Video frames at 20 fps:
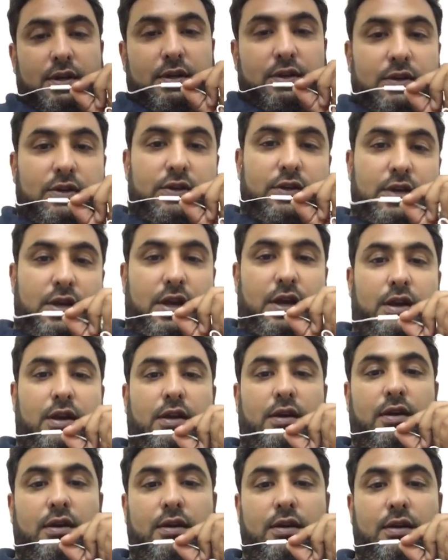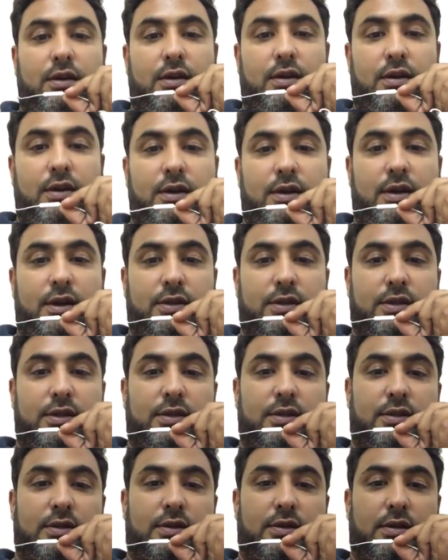chat, and
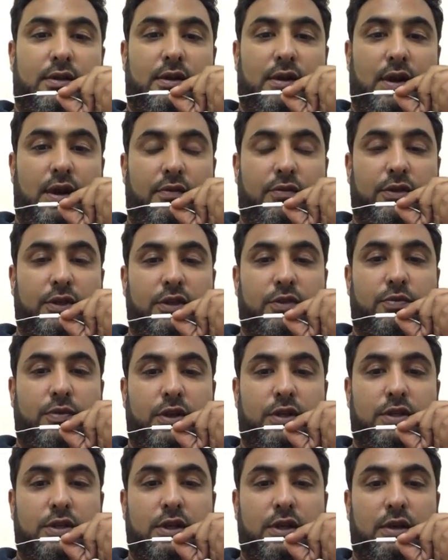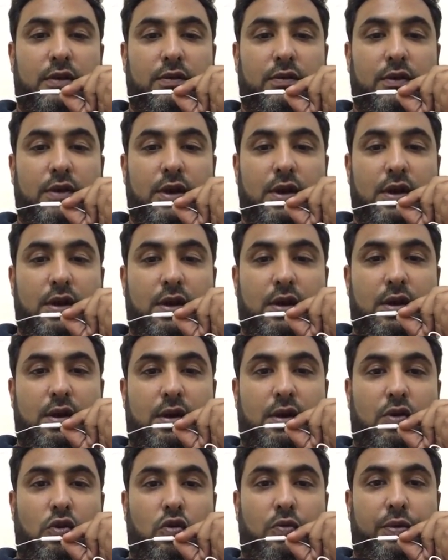as I was just mentioning,
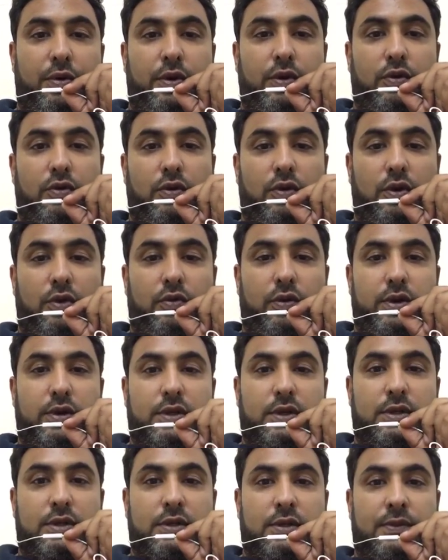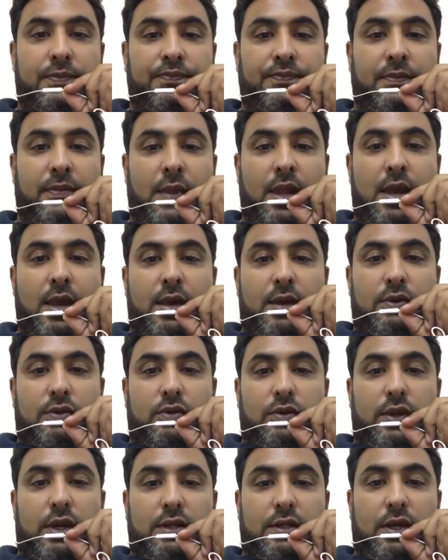open to all questions. So
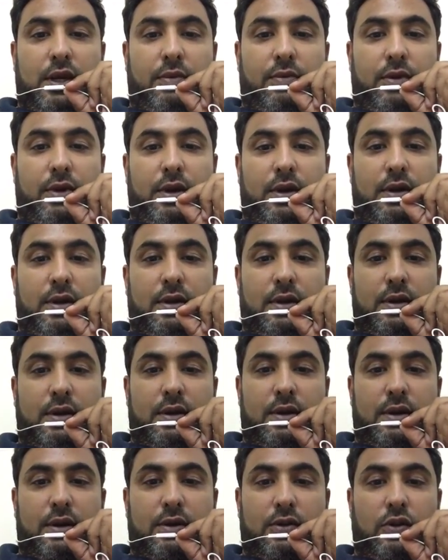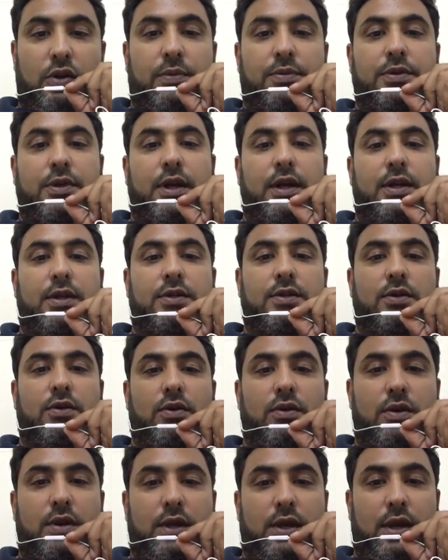yes Kamran, job sites.
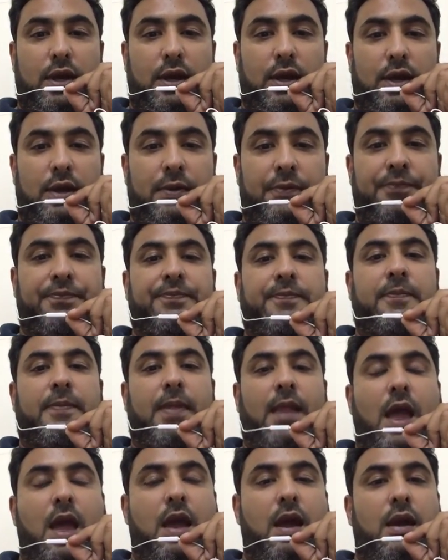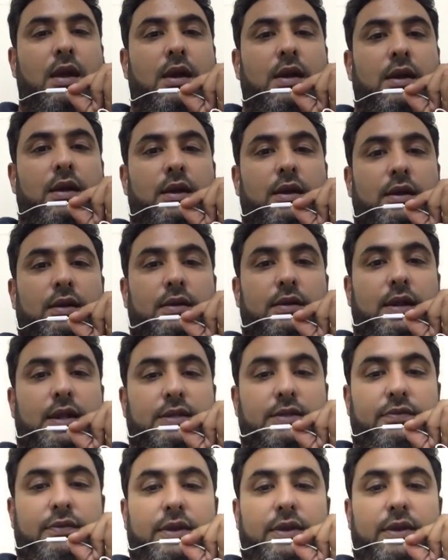Okay, that's a very